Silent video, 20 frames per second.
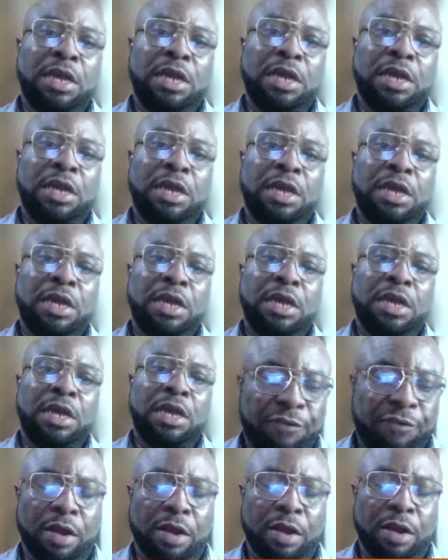50
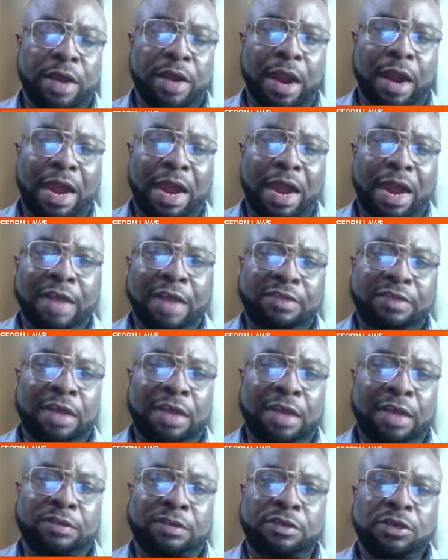million naira as
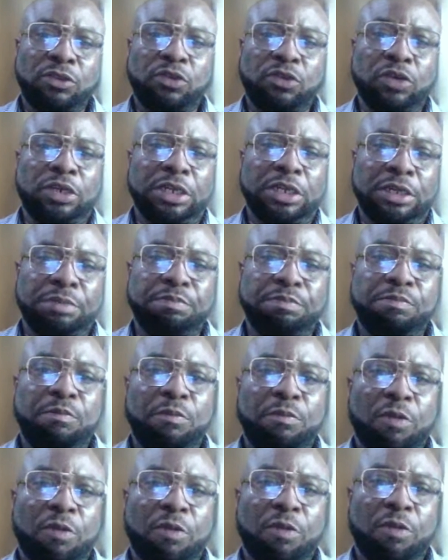tax to the
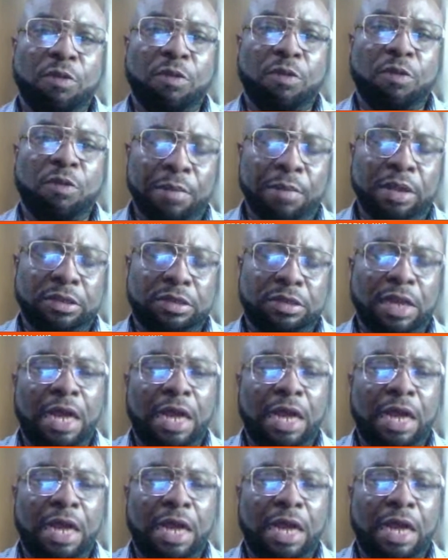government.